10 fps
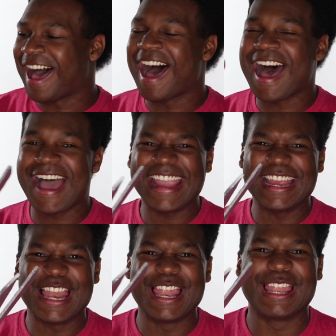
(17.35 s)

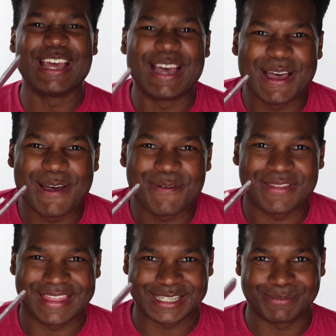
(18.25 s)
I
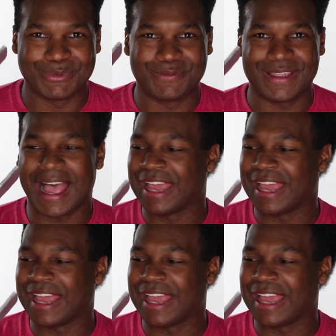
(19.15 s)
love this movie.